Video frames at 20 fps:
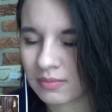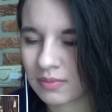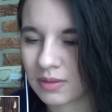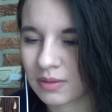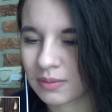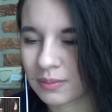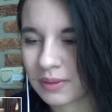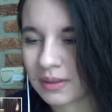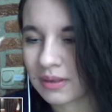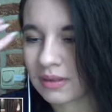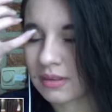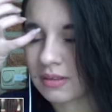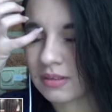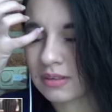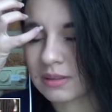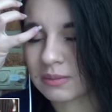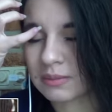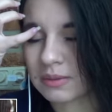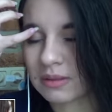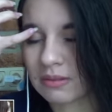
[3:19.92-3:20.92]
Oh my
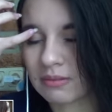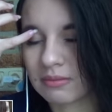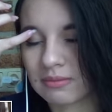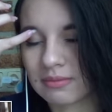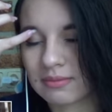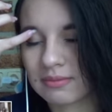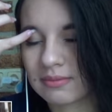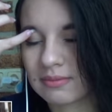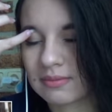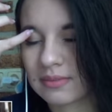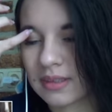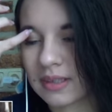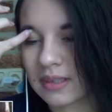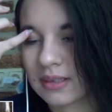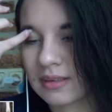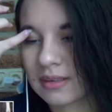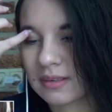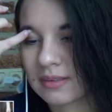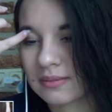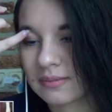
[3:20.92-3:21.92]
gosh, but
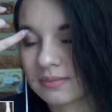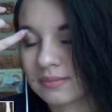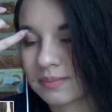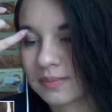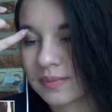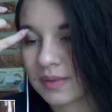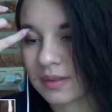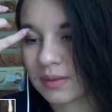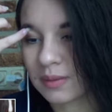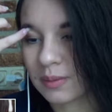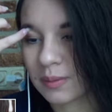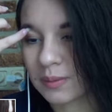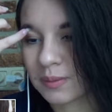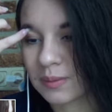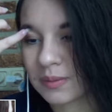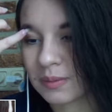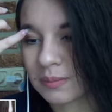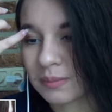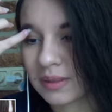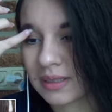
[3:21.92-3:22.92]
like, I don't know,
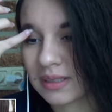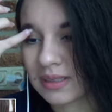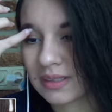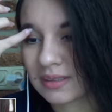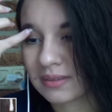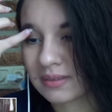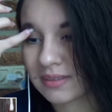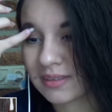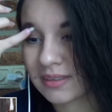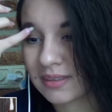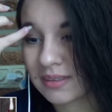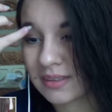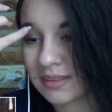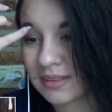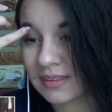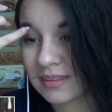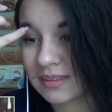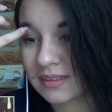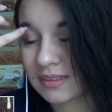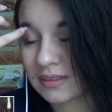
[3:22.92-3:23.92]
a minute,
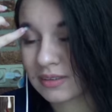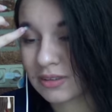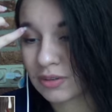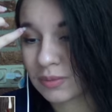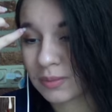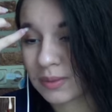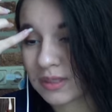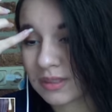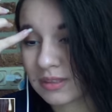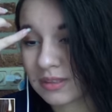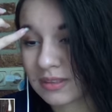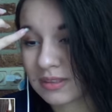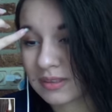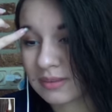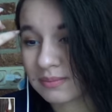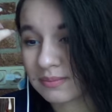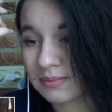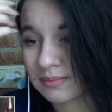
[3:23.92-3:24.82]
2 minutes.